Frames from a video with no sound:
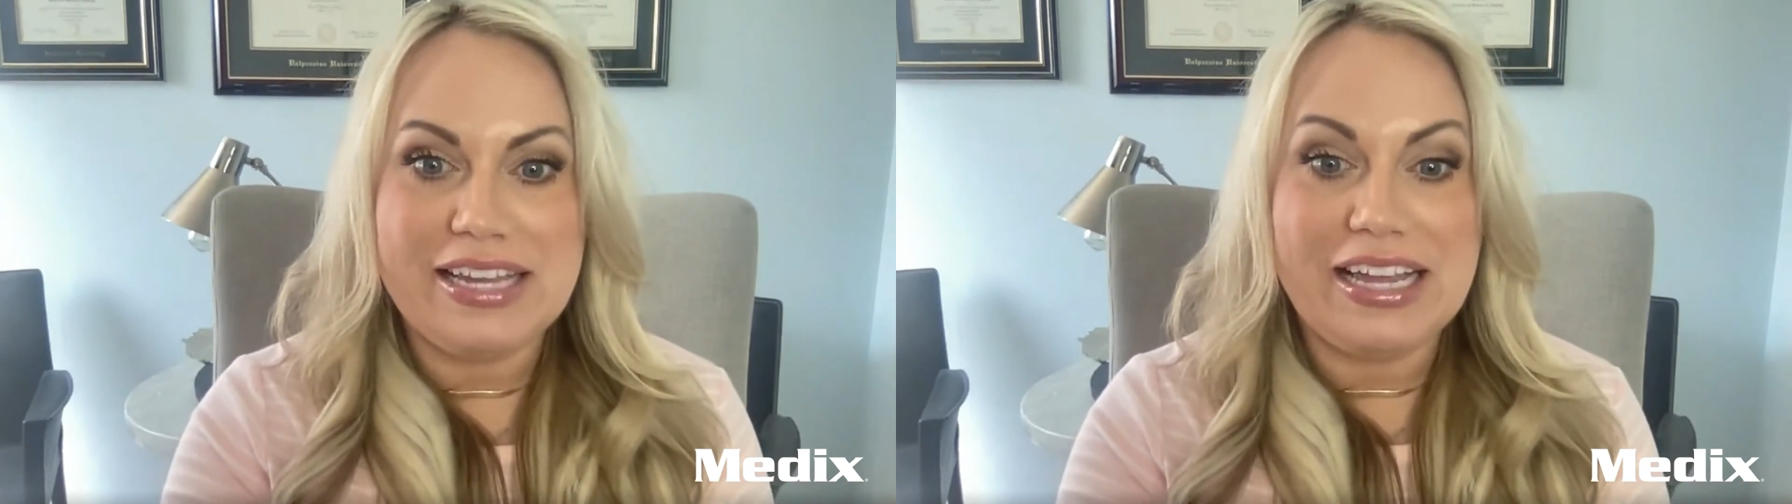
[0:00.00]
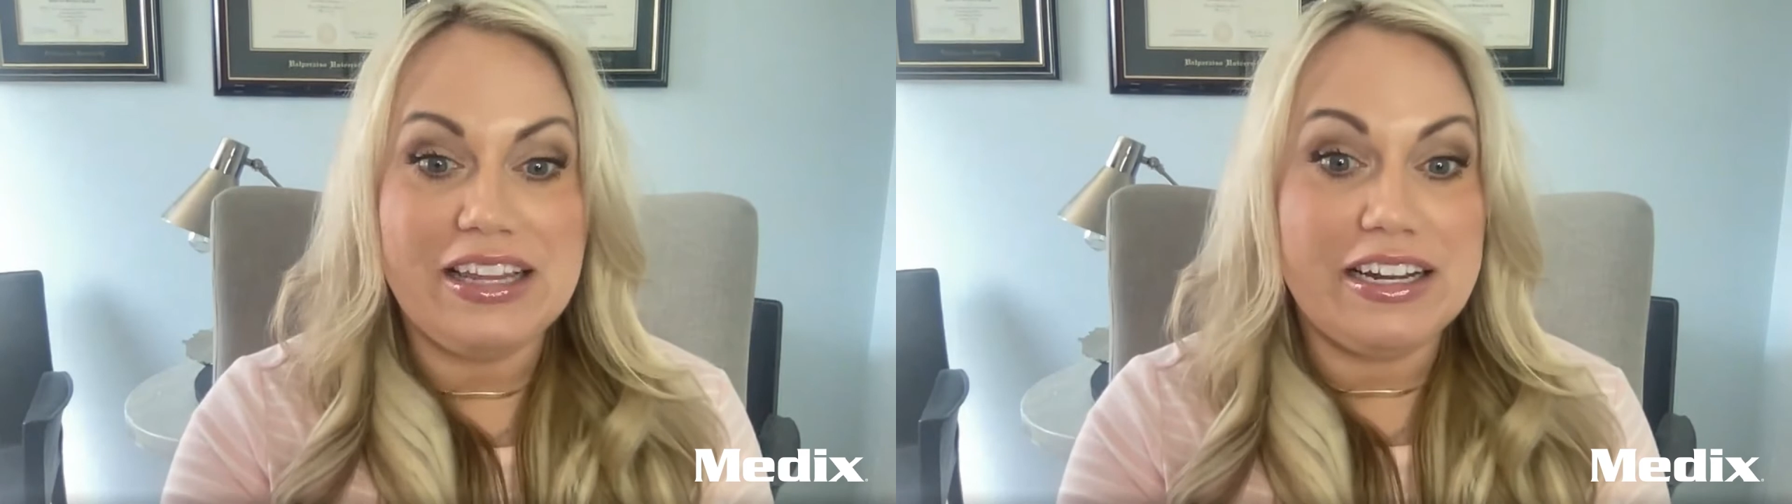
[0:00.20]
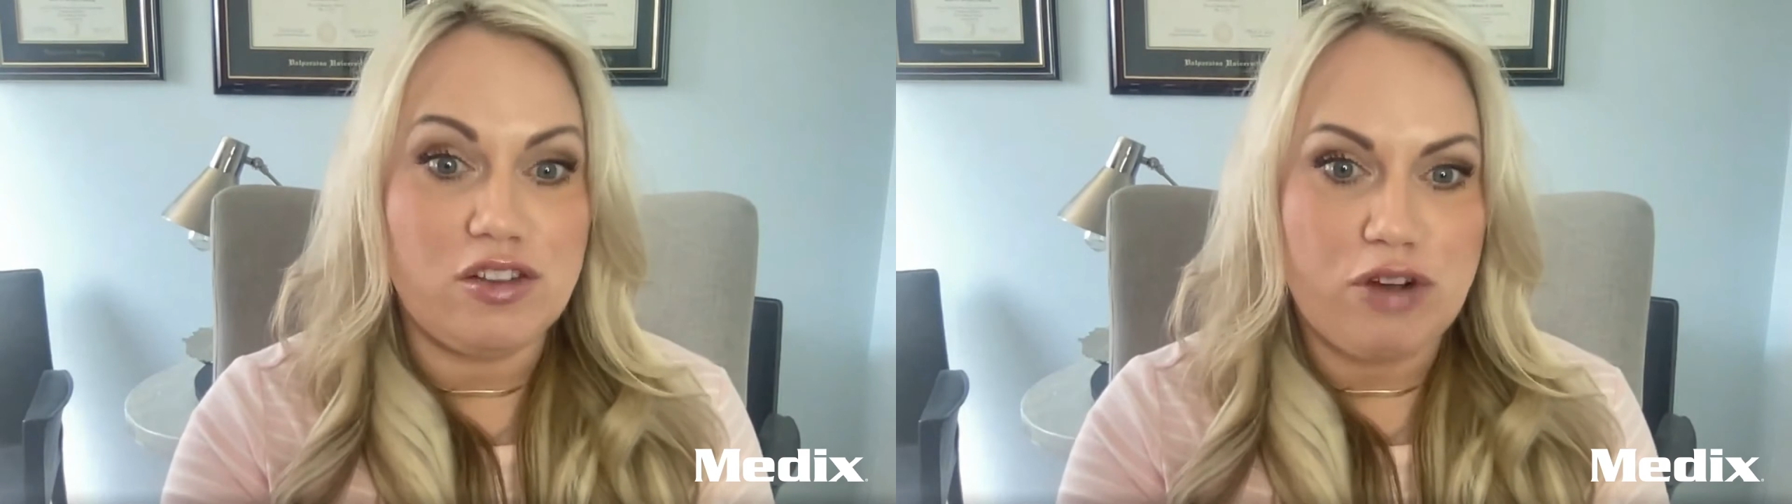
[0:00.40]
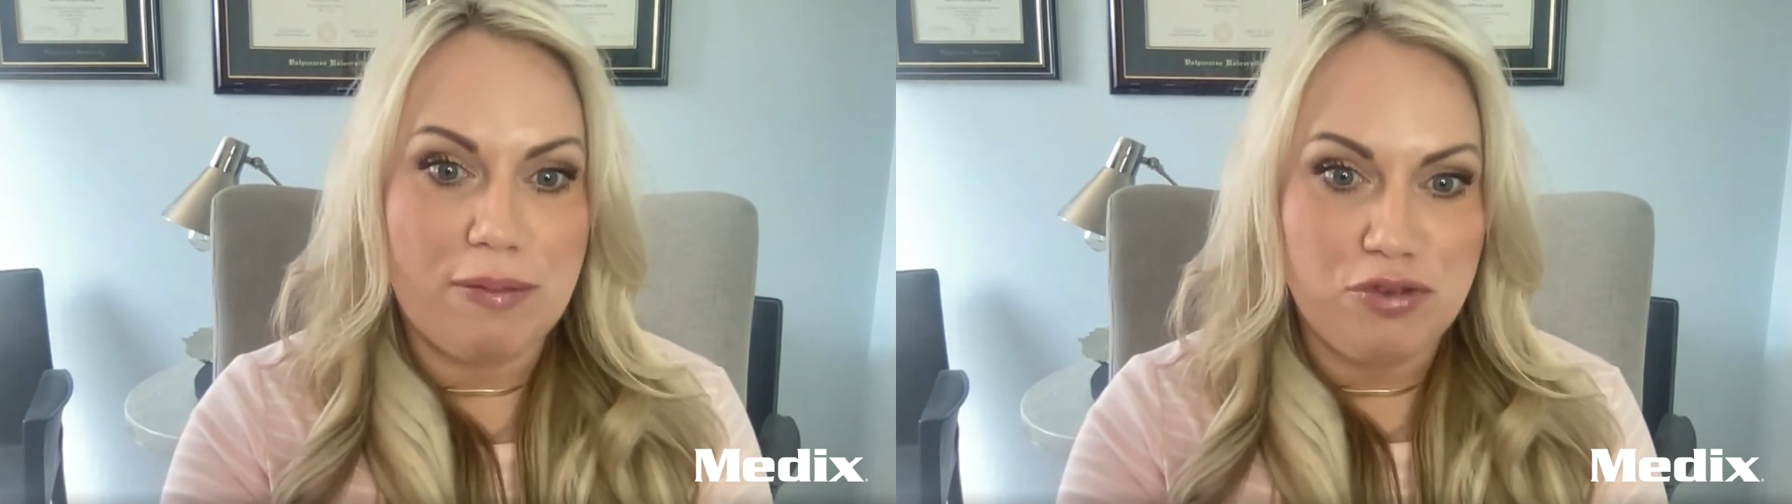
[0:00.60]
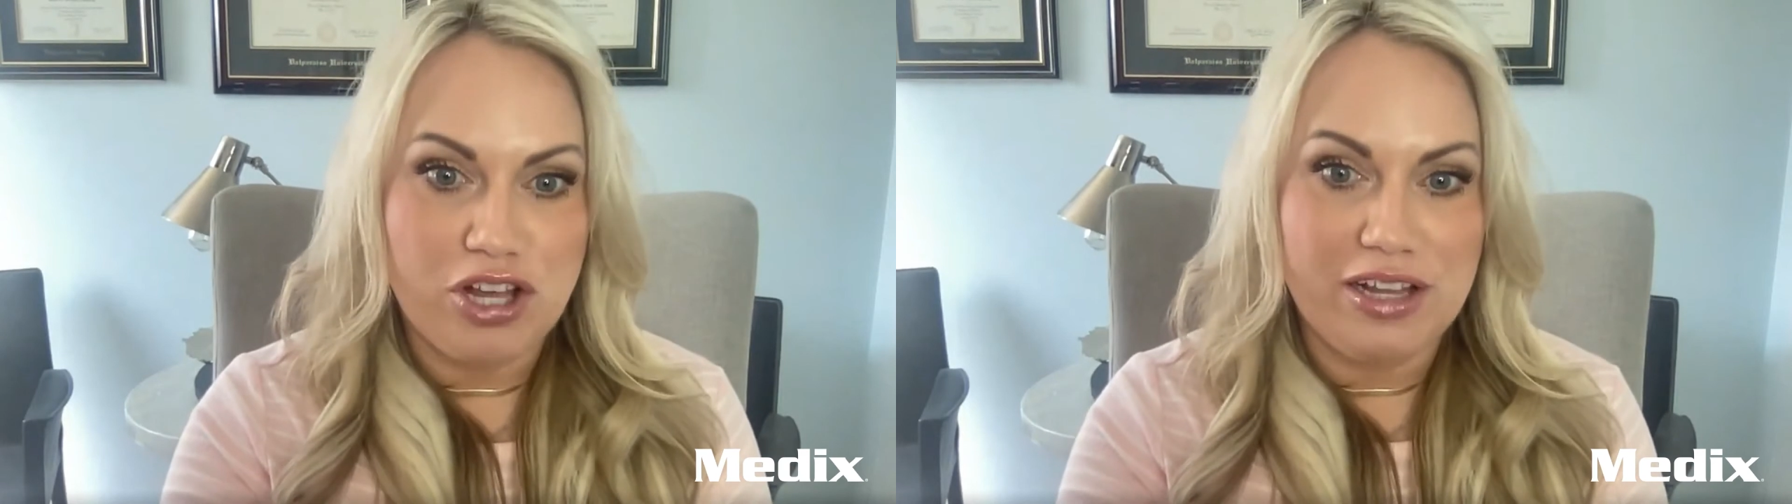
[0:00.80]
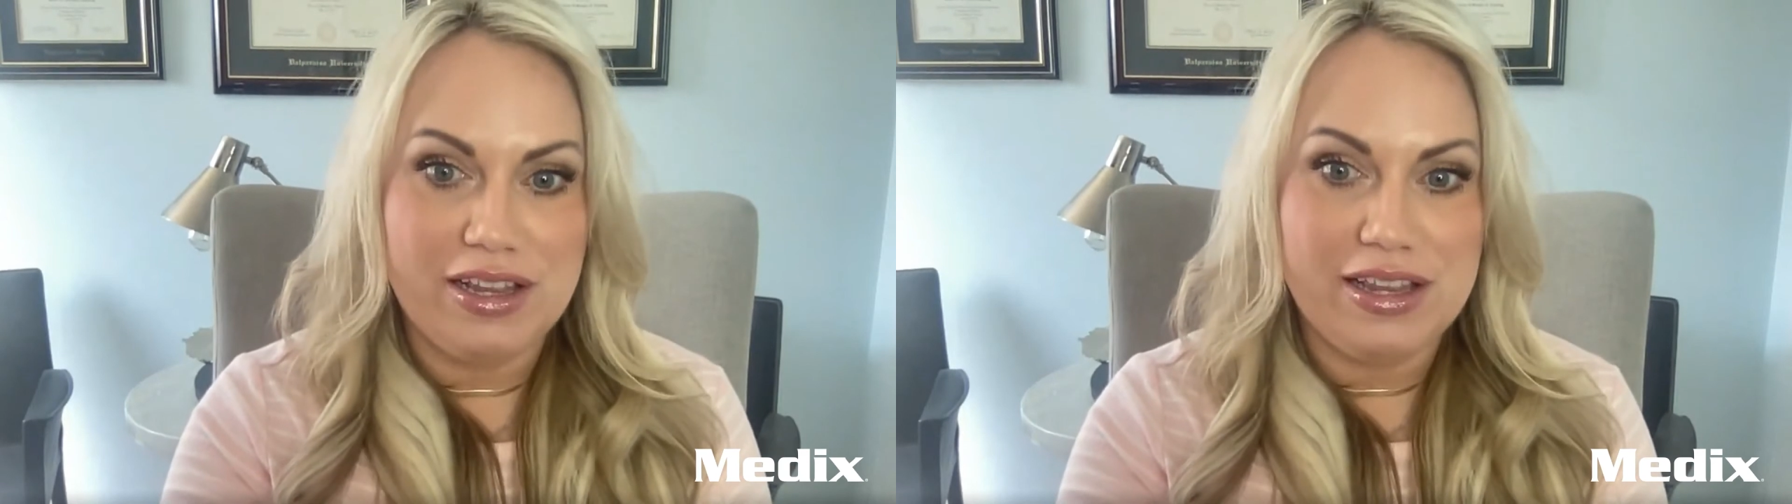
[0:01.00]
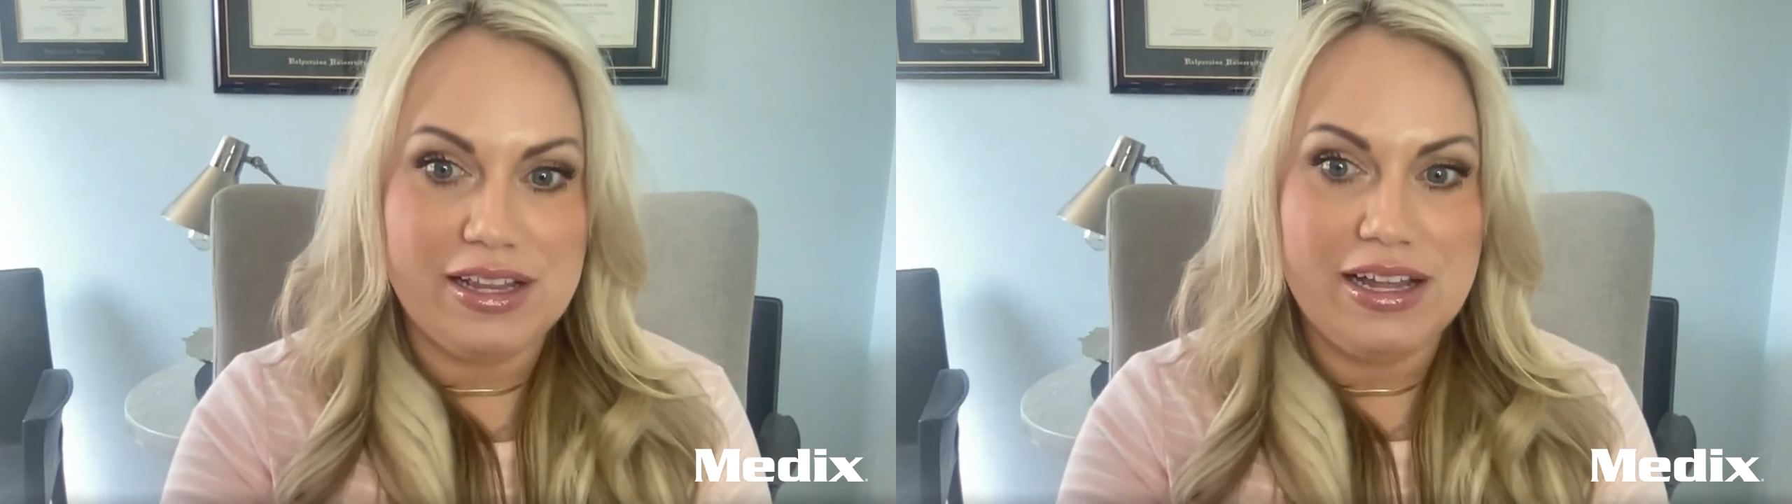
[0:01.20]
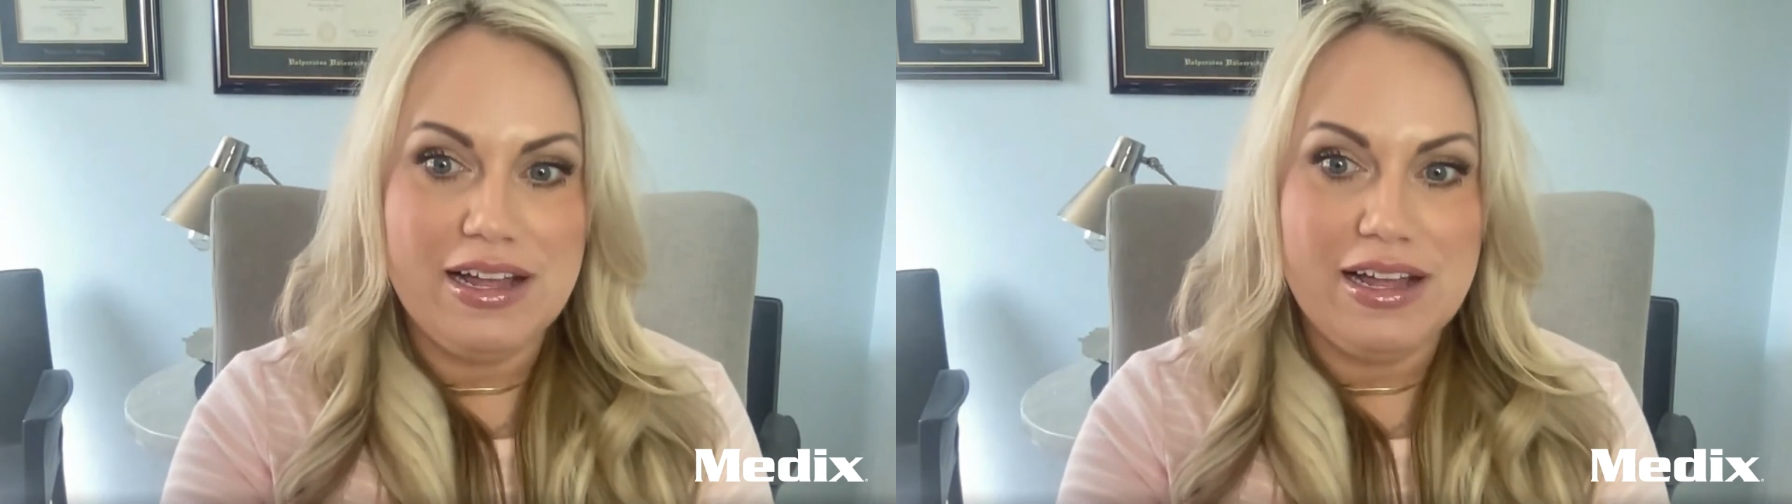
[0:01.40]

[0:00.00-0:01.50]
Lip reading: daily disruptions.